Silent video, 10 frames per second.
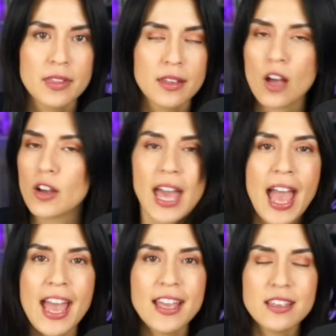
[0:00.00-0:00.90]

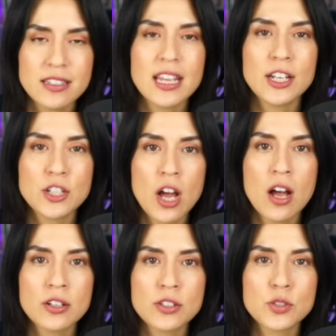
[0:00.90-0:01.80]
Okay, you ding
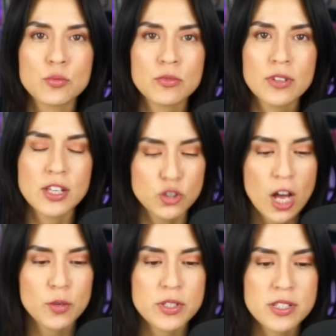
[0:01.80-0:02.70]
dongs, as
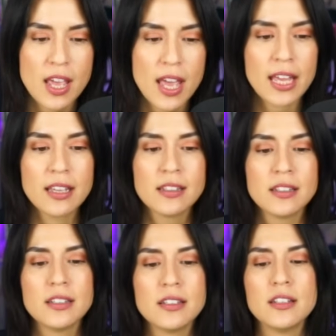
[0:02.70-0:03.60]
John would say.
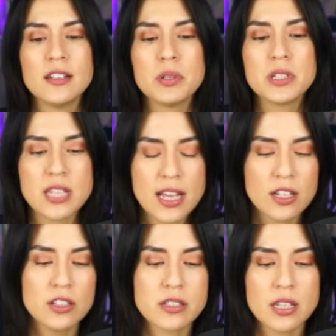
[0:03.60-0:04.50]
But take a
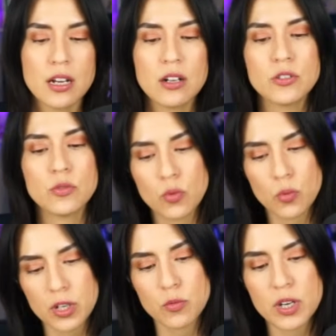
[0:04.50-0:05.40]
look, Senator.
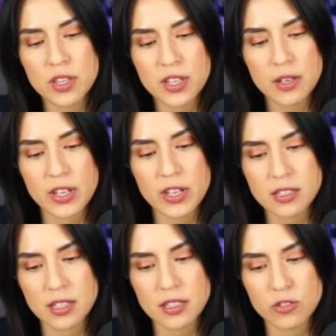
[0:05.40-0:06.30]
What, do you think of
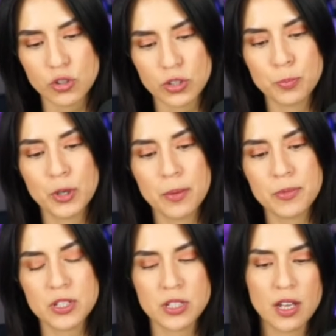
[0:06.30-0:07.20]
this? Let's, let's, let's put up
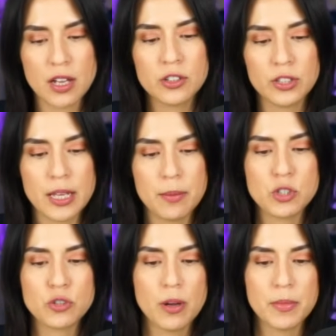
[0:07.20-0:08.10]
this uh, little
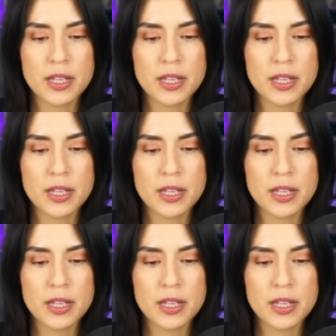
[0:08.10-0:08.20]
image from it.